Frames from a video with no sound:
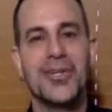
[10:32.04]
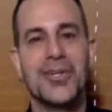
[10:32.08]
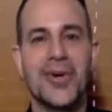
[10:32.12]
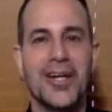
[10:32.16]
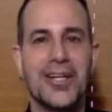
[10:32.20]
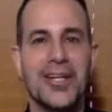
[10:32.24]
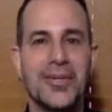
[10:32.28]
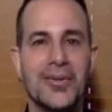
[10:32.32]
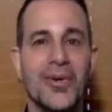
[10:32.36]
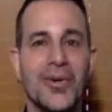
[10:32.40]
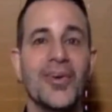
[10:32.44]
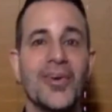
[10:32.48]

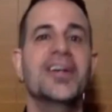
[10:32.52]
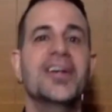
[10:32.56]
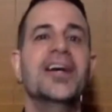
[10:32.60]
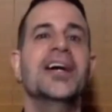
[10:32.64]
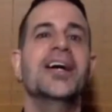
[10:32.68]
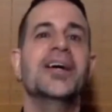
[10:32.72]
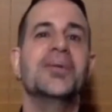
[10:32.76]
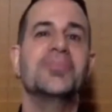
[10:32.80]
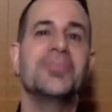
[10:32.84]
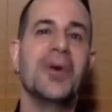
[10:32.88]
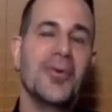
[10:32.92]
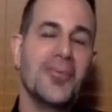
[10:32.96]
you're on your
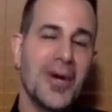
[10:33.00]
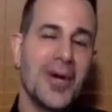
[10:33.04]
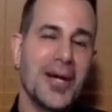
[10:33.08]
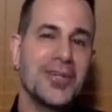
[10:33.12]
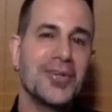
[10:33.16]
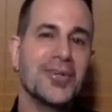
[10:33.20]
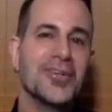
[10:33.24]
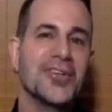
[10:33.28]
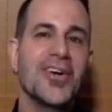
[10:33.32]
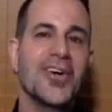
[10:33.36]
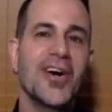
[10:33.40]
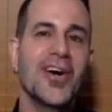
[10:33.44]
own.
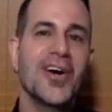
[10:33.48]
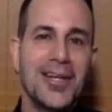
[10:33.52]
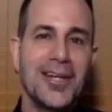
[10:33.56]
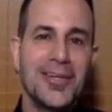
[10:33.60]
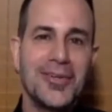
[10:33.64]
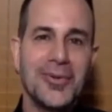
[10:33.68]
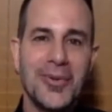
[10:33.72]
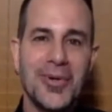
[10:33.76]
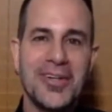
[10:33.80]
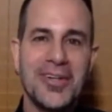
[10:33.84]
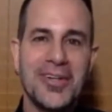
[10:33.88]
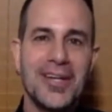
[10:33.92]
But when you're
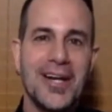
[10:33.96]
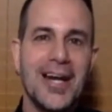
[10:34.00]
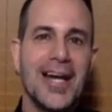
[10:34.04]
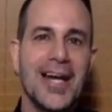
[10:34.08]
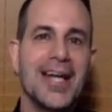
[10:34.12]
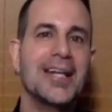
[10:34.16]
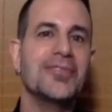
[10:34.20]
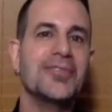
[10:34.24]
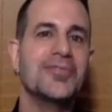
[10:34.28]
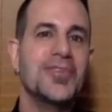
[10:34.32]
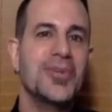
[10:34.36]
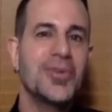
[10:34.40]
talking to a
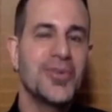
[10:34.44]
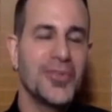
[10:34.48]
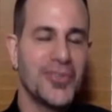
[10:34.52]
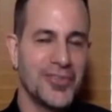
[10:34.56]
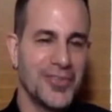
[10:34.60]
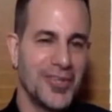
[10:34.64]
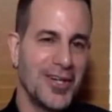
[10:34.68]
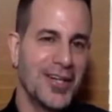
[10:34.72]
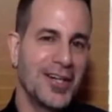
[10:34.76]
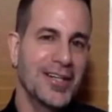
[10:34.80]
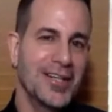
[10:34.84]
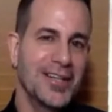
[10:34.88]
client, if
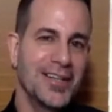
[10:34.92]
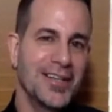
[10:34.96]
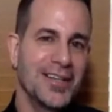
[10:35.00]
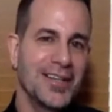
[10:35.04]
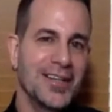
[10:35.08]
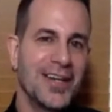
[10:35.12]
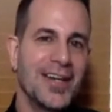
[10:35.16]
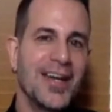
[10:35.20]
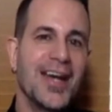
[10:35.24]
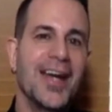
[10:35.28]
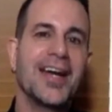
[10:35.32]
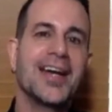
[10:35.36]
you
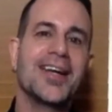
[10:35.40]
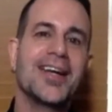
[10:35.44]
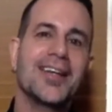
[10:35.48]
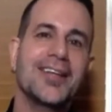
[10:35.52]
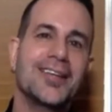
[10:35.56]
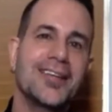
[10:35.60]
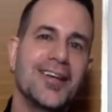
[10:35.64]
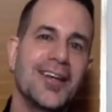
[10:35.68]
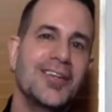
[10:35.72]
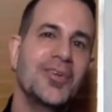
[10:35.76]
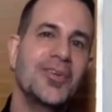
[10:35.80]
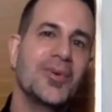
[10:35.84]
start
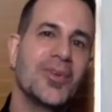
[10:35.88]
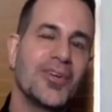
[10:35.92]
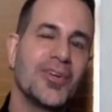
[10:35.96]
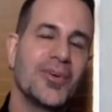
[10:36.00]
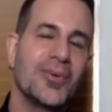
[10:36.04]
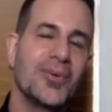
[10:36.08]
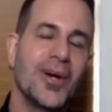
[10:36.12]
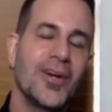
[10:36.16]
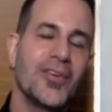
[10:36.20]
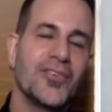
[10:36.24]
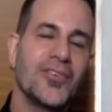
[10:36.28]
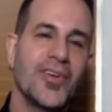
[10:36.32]
and
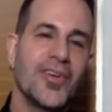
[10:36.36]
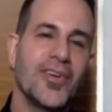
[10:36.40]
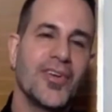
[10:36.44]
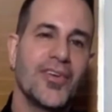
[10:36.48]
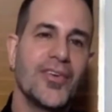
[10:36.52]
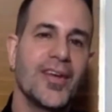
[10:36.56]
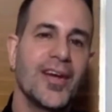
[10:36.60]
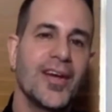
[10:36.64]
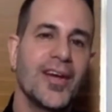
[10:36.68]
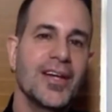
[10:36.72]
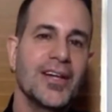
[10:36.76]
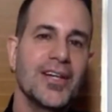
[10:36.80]
continue with
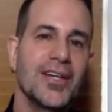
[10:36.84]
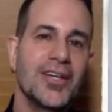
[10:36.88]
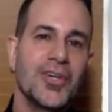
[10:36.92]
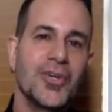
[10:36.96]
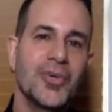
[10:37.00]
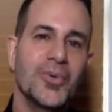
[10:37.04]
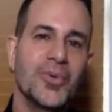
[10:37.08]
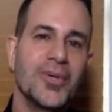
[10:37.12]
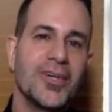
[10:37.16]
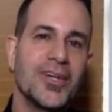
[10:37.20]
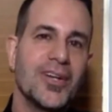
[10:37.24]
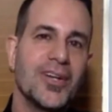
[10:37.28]
questions,
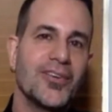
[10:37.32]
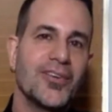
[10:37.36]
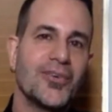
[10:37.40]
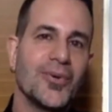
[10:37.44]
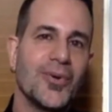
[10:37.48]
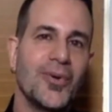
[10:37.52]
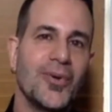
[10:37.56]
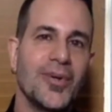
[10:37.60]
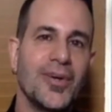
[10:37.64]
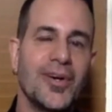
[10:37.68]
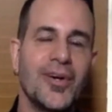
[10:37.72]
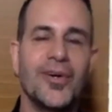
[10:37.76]
you will
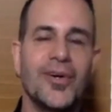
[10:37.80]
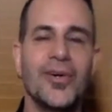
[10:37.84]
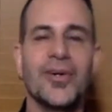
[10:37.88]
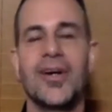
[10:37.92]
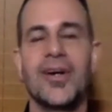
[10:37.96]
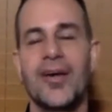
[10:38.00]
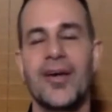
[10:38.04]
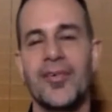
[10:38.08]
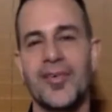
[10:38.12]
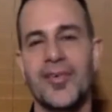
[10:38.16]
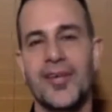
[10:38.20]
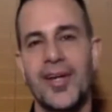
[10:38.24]
control
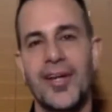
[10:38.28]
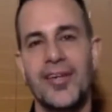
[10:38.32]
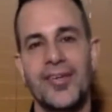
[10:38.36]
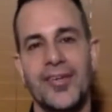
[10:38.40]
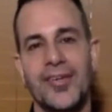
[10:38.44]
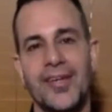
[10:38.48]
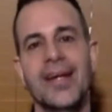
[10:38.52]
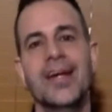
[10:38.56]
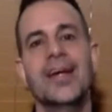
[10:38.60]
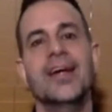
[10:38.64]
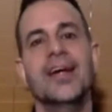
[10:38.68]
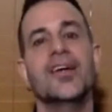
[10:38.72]
the whole
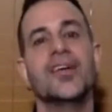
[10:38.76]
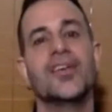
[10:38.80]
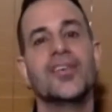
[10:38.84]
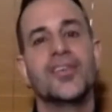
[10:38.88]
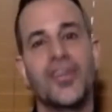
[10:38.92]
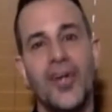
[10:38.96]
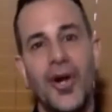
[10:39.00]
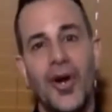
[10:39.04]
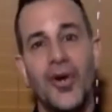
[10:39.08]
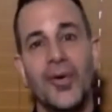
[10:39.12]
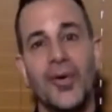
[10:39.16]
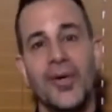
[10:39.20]
conversation.
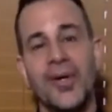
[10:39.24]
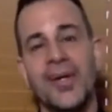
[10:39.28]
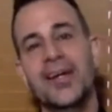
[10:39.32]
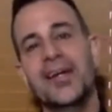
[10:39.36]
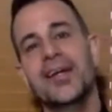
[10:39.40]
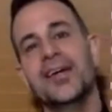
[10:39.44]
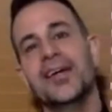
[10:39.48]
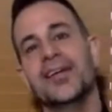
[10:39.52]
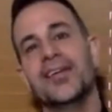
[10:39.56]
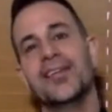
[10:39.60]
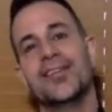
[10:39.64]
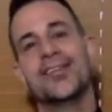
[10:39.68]

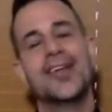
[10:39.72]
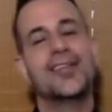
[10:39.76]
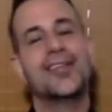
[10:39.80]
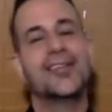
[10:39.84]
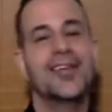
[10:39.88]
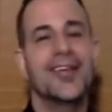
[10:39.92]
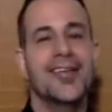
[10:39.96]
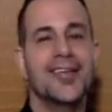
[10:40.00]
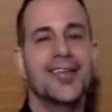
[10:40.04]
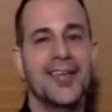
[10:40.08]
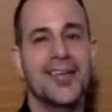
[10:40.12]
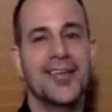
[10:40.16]
So
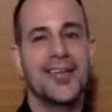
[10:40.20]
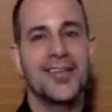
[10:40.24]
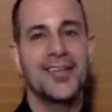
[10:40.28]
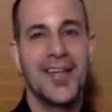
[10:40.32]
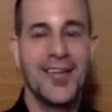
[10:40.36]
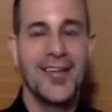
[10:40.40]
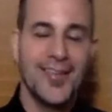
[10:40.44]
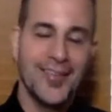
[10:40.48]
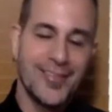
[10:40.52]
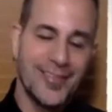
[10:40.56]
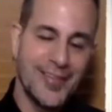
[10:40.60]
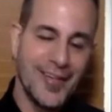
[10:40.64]

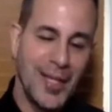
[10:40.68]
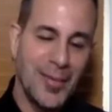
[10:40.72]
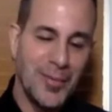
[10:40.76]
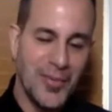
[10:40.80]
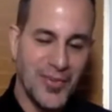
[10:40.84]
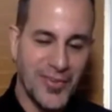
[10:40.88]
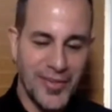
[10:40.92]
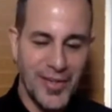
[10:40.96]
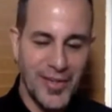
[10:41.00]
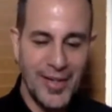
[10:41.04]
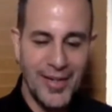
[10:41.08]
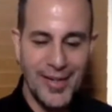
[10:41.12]
statistically, the
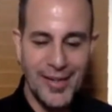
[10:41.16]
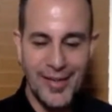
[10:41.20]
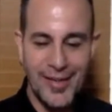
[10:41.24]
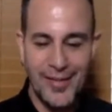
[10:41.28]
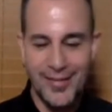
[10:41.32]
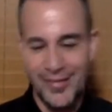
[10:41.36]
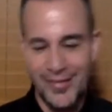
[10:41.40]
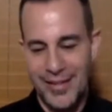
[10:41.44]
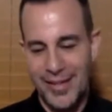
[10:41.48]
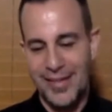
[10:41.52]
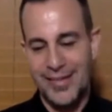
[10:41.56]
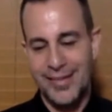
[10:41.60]
same
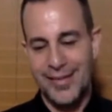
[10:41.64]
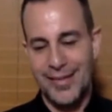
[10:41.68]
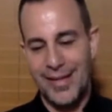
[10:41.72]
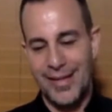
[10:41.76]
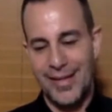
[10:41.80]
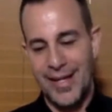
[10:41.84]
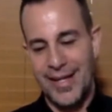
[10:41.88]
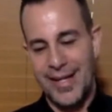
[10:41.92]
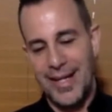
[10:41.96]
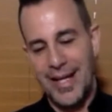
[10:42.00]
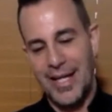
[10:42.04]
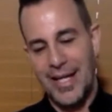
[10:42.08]
study that
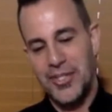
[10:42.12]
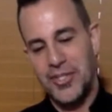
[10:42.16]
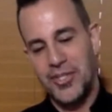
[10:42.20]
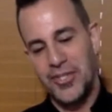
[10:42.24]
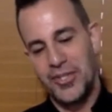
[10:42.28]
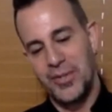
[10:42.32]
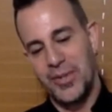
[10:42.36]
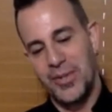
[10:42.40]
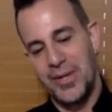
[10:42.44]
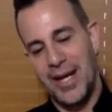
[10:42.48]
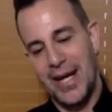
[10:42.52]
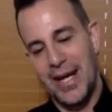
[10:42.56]
said, did I
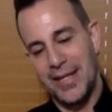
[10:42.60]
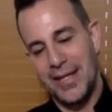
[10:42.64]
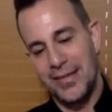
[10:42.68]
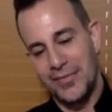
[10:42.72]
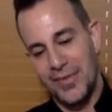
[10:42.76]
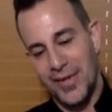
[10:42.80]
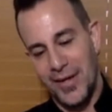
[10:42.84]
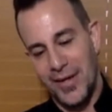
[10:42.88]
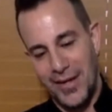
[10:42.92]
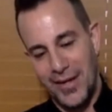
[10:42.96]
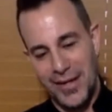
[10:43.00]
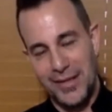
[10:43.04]
catch you
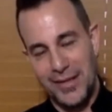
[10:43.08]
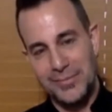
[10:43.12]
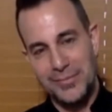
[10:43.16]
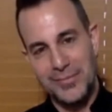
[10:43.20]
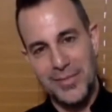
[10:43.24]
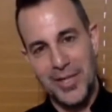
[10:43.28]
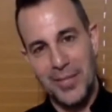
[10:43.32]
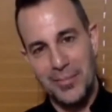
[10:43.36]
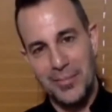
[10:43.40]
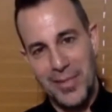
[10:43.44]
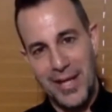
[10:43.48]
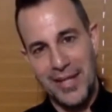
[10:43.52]
at
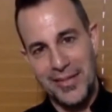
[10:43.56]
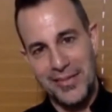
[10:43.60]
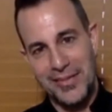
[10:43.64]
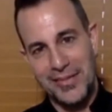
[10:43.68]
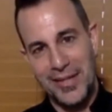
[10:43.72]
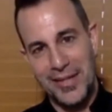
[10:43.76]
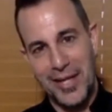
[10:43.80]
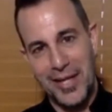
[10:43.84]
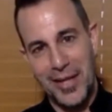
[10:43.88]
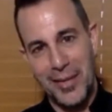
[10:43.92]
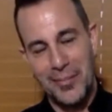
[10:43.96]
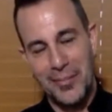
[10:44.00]
a
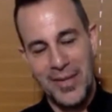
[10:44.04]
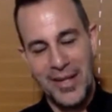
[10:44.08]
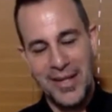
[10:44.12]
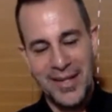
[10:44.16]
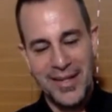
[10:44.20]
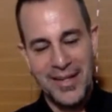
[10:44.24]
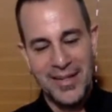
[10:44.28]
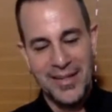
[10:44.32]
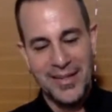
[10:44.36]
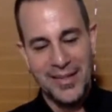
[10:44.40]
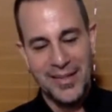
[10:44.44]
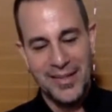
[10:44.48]
bad
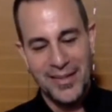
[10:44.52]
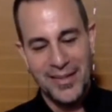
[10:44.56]
time,